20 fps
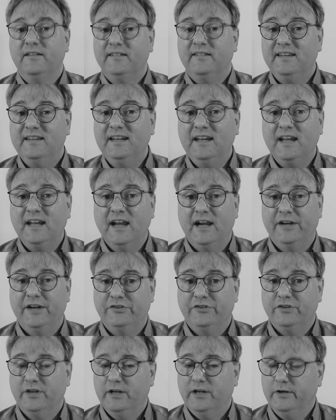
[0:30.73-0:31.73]

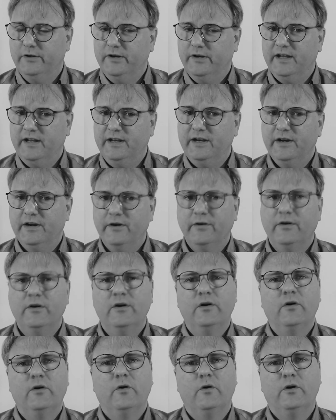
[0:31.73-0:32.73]
Ccache a good idea,
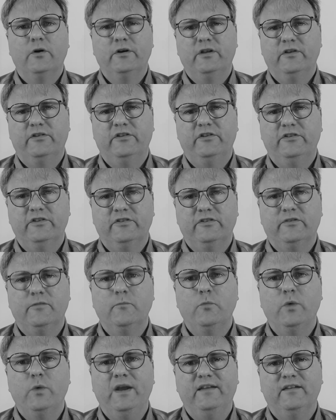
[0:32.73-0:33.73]
or does it
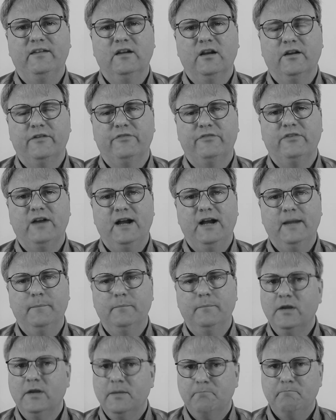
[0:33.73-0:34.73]
just waste a lot of
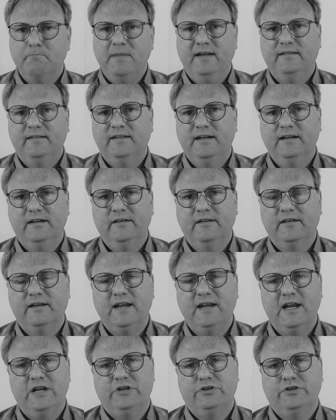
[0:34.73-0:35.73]
time maintaining the
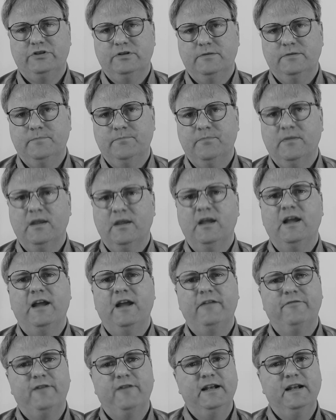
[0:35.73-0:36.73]
cache?
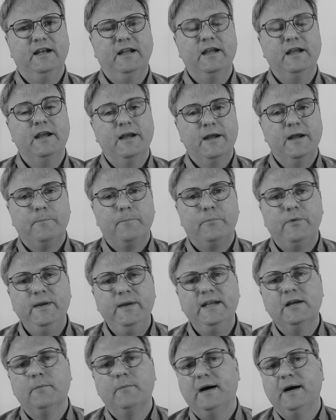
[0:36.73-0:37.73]
And finally,
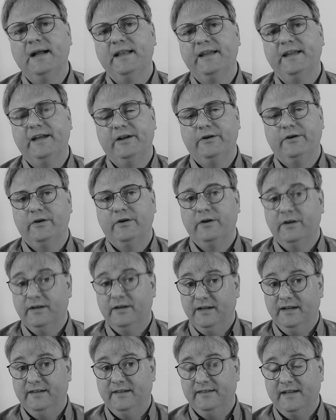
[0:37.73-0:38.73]
precompiled header.
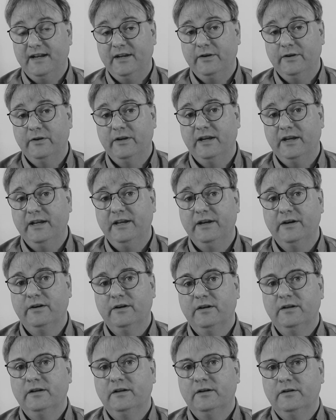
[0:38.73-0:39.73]
Is that a good
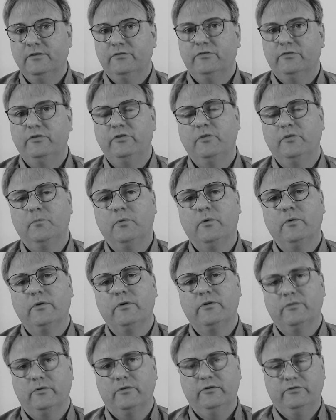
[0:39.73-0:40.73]
idea to
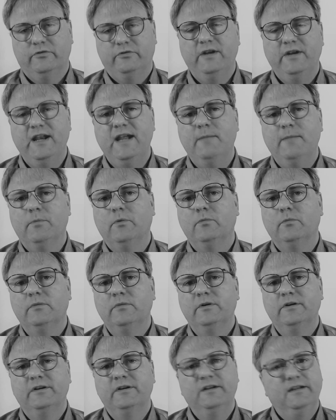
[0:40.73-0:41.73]
support or to enable?
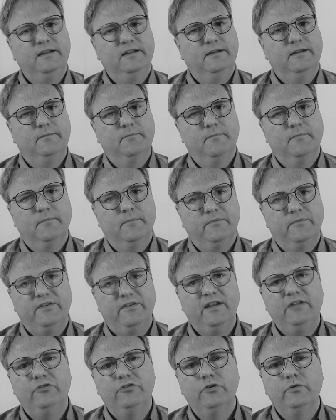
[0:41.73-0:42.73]

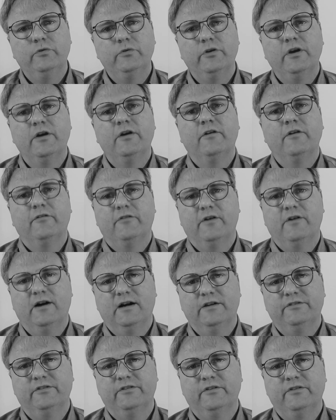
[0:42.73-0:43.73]
Stay tuned for
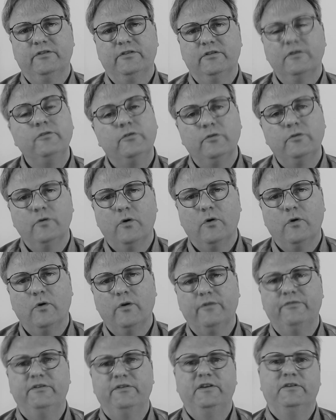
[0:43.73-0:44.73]
answers to
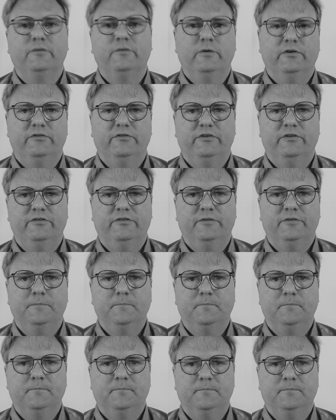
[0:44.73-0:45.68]
all of these questions.